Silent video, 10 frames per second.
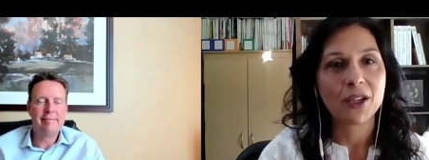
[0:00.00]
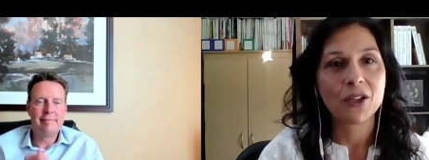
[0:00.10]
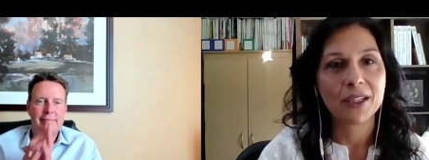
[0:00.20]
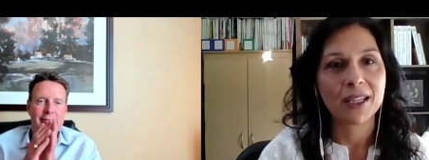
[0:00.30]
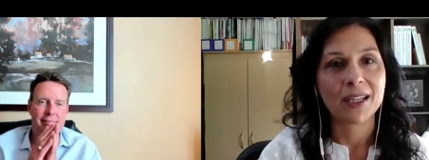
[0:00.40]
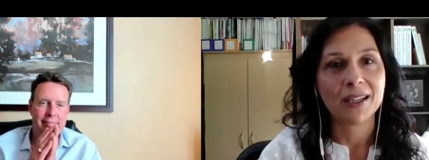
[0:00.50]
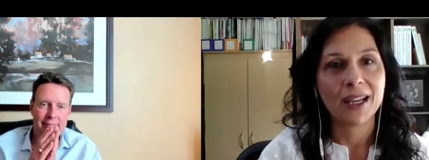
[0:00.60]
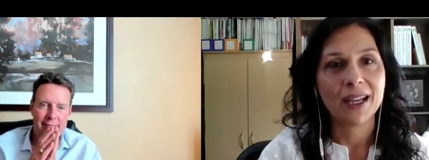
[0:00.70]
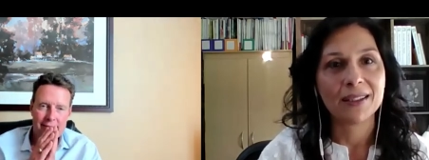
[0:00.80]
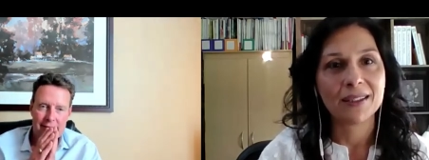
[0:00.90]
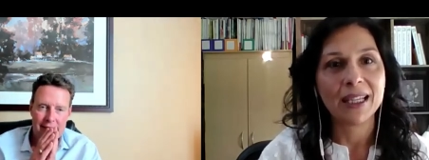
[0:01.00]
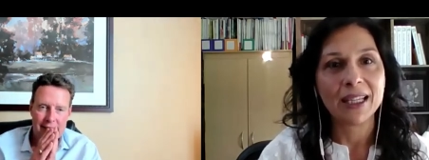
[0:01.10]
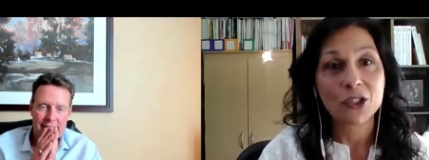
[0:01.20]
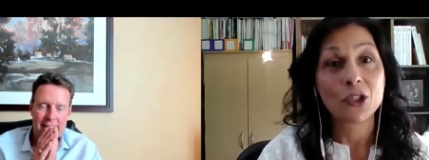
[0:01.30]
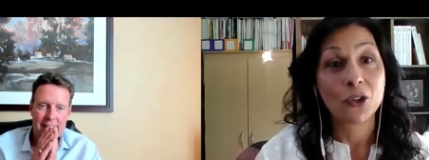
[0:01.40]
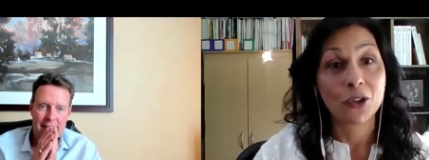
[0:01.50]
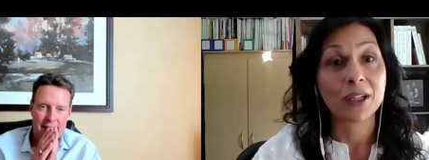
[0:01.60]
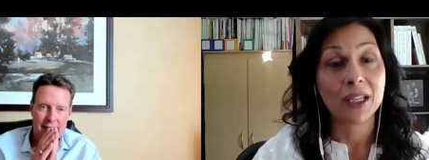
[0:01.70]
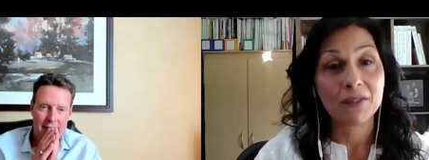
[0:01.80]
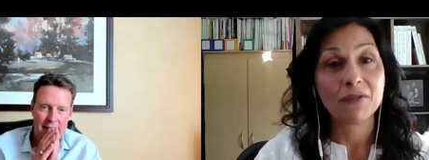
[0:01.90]
Speaker 1: my cooking and in
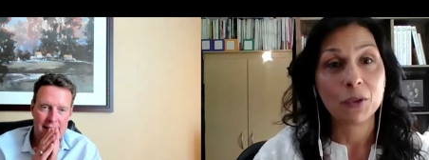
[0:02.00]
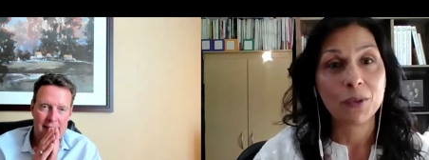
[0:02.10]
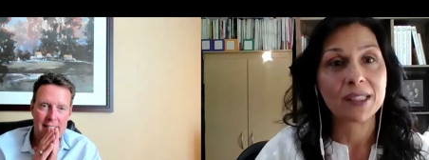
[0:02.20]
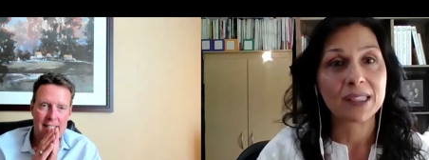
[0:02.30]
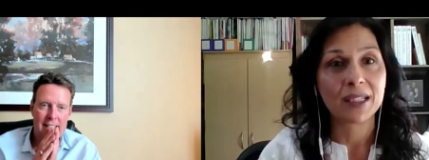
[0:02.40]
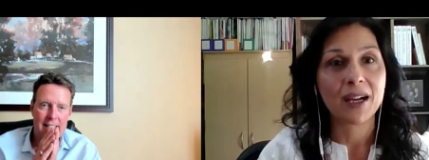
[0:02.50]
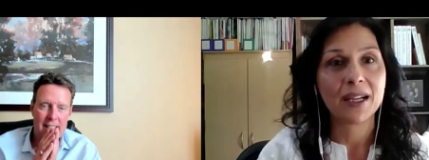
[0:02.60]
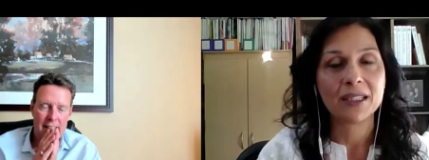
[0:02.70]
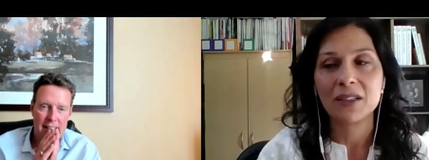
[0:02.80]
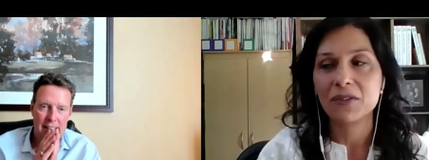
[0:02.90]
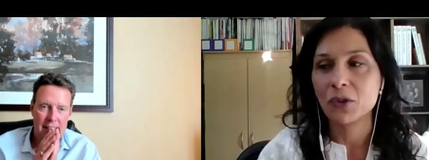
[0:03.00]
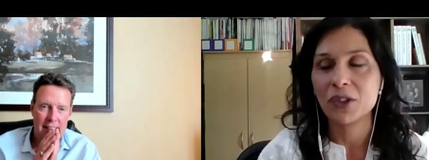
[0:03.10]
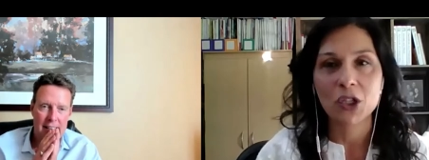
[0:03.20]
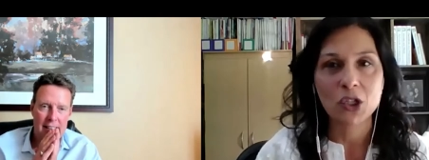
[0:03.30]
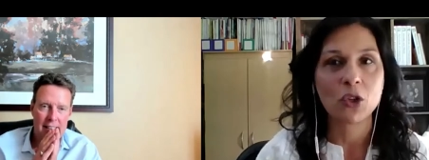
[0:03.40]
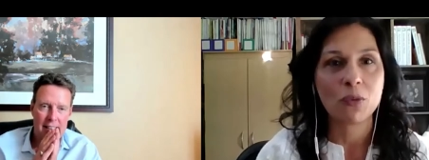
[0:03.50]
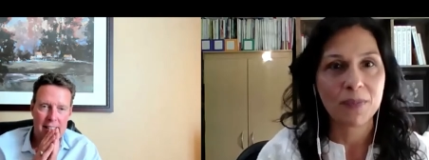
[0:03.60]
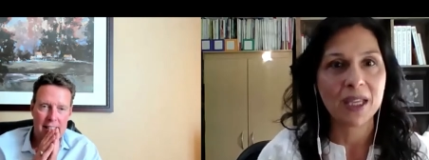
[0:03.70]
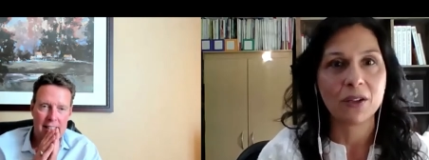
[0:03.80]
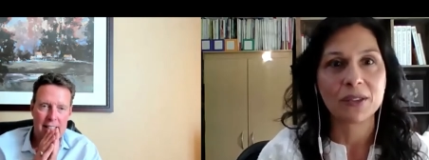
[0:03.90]
turn influenced the kind of traditional
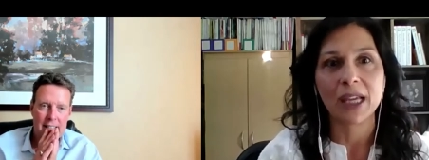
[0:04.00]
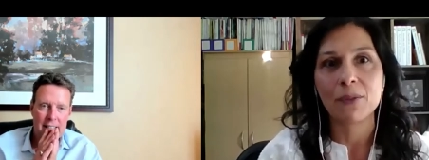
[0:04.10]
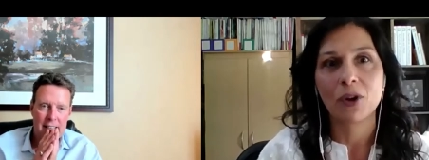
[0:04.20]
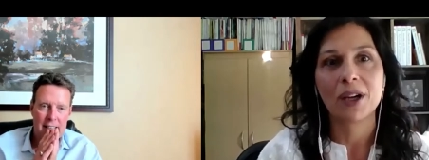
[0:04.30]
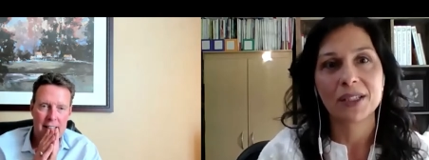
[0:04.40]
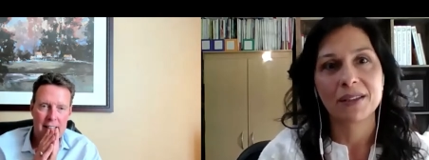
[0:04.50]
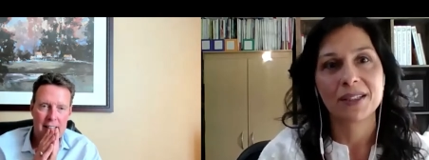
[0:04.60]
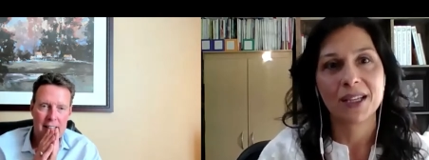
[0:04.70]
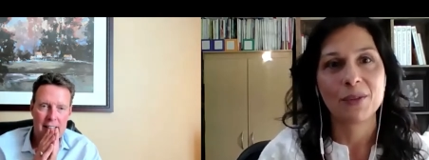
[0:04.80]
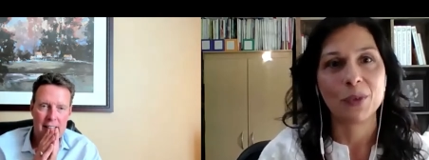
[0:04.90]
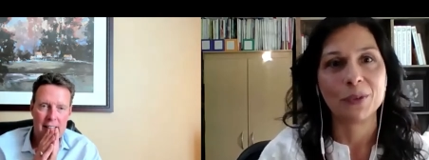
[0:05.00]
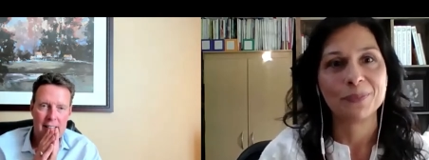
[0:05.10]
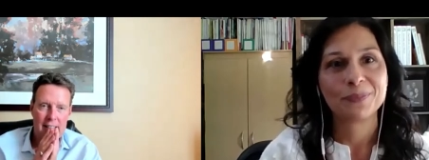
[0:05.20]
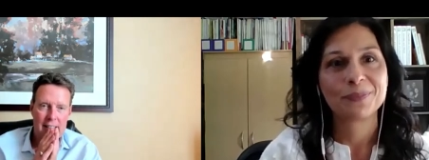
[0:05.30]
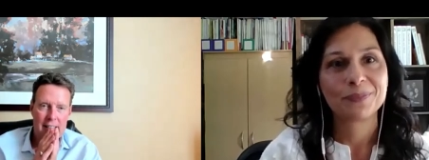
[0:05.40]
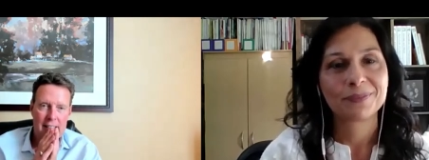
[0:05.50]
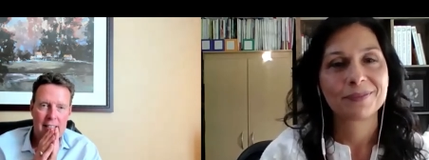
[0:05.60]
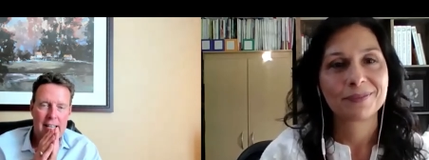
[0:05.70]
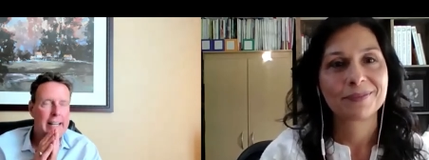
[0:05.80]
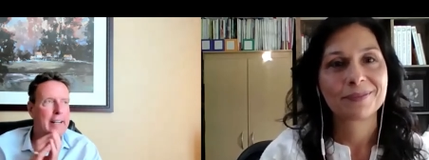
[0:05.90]
meals i brought to the table
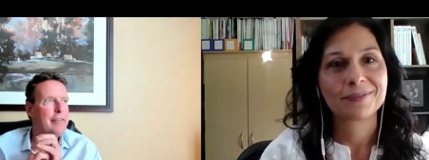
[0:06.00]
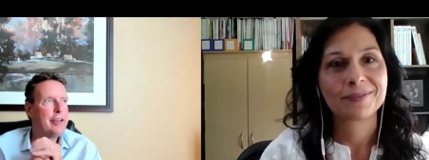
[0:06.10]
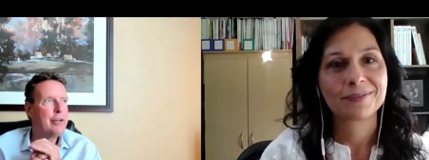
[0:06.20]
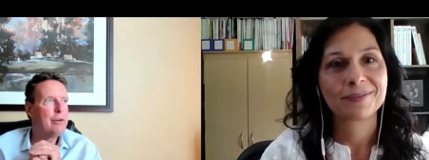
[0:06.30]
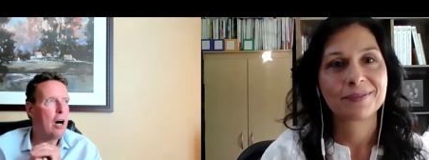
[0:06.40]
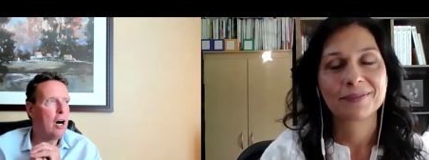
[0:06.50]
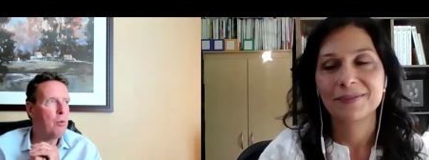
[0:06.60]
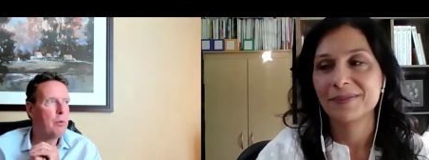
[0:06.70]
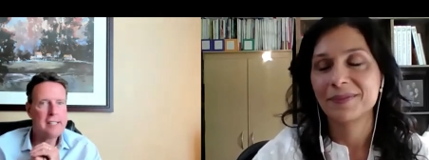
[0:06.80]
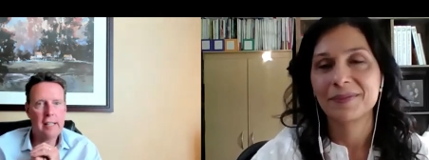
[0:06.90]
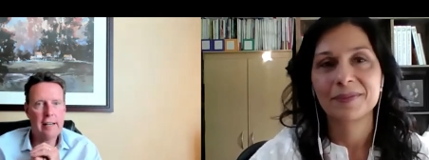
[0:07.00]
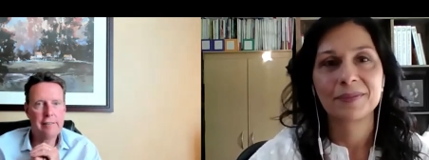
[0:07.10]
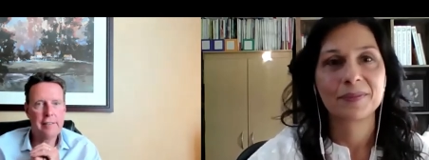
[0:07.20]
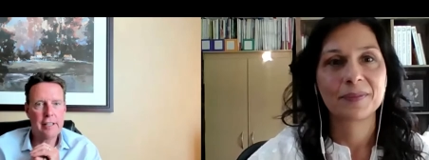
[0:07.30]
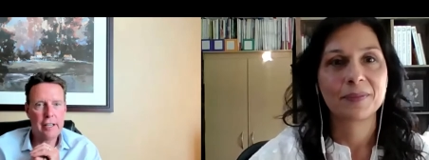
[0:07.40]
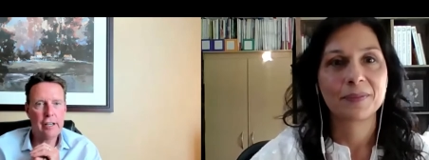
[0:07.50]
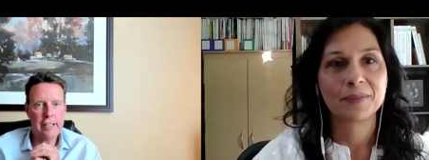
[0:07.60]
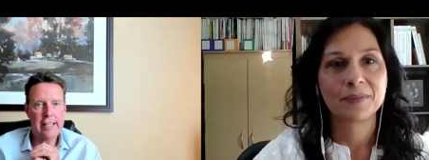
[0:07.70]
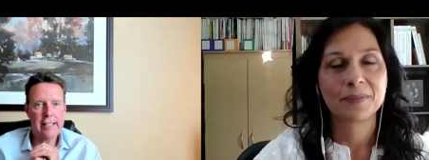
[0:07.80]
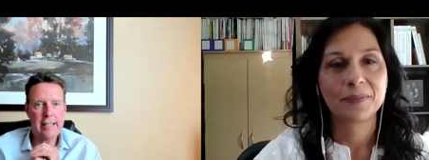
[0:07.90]
Speaker 2: and have you always loved
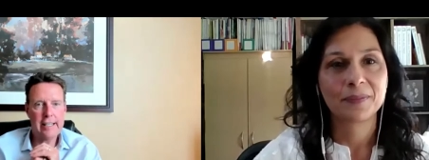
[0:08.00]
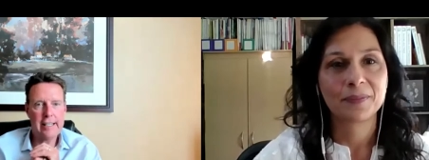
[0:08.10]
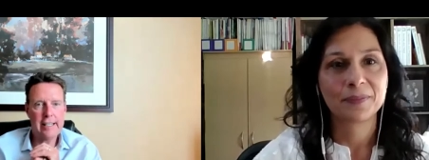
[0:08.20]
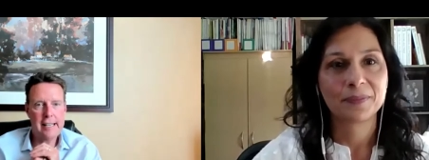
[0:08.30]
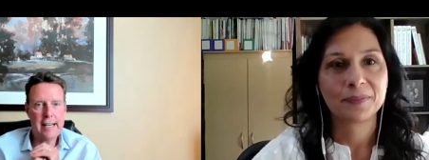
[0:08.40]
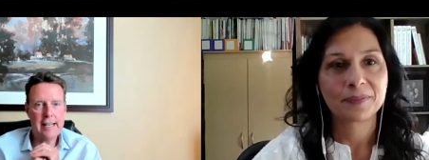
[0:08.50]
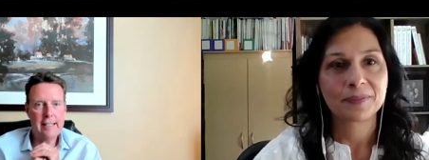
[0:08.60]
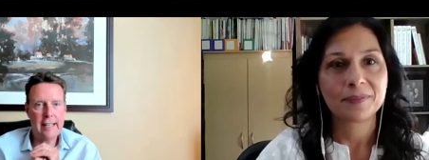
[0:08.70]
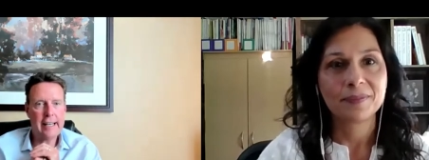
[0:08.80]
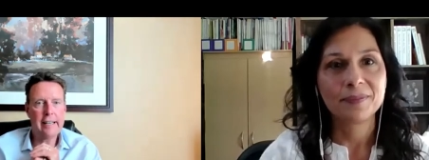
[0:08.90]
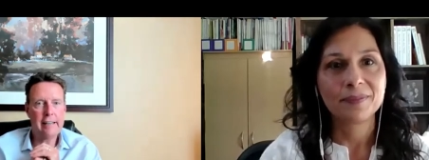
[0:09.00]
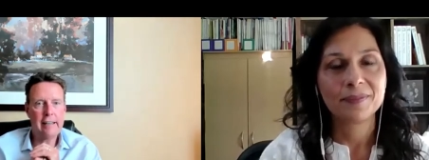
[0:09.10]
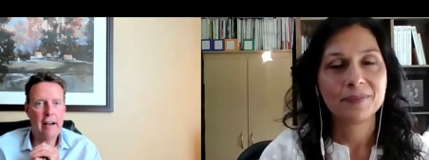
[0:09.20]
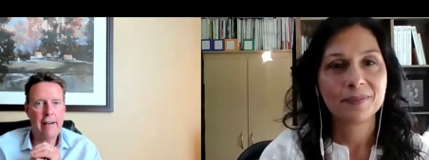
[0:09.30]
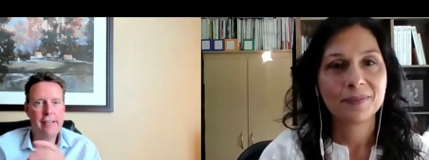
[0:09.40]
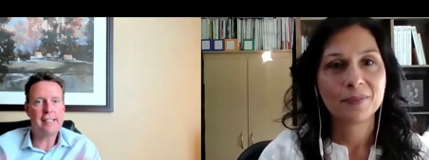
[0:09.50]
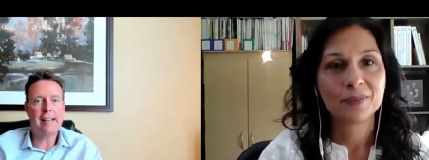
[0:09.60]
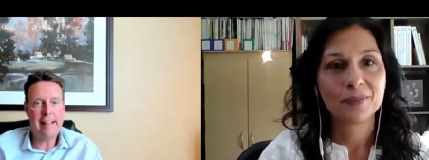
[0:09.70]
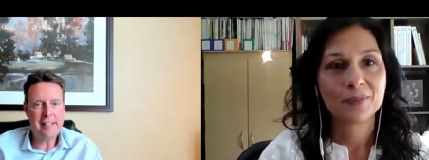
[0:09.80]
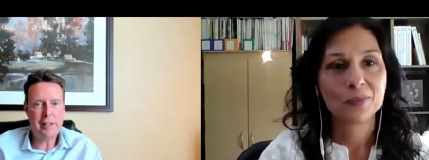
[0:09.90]
cooking then is that like a obviously
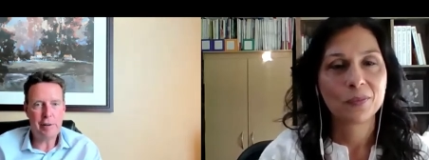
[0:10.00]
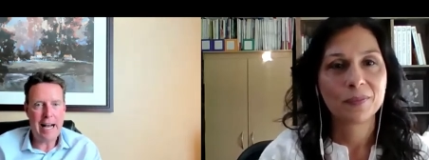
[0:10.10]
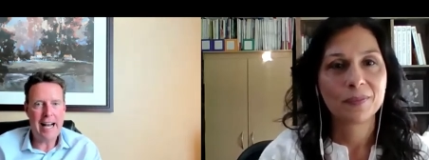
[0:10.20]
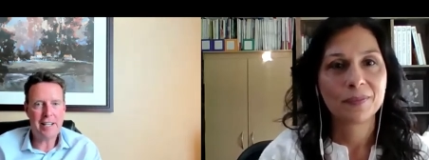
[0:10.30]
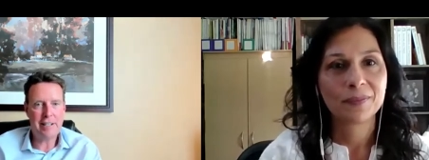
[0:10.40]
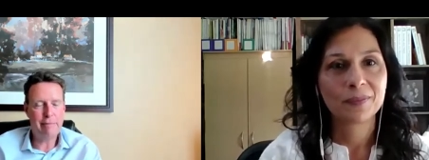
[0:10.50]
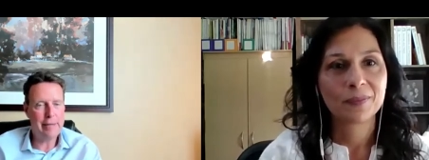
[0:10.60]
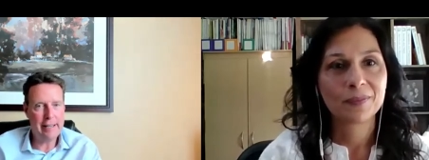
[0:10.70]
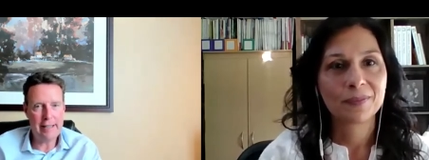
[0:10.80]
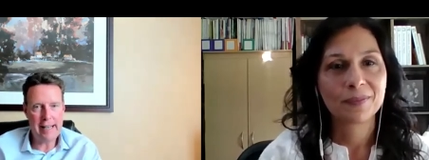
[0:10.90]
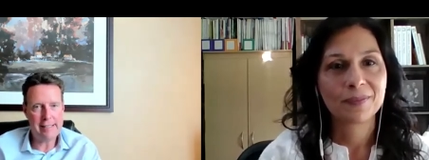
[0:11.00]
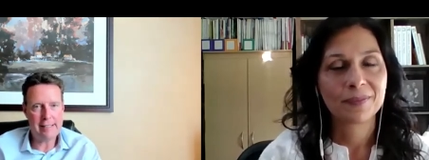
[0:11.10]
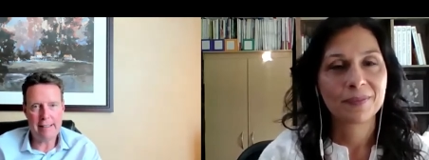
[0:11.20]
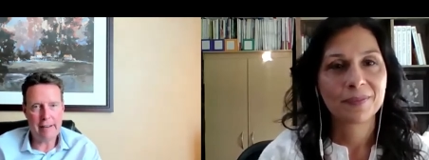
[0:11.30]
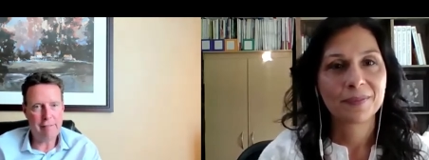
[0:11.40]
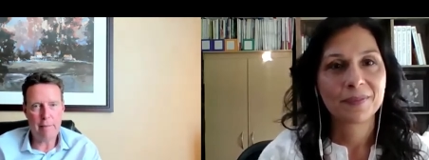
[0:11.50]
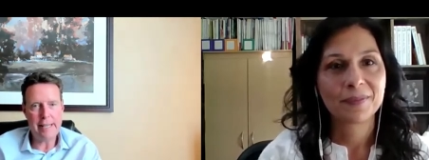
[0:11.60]
that's your passion but it's like from a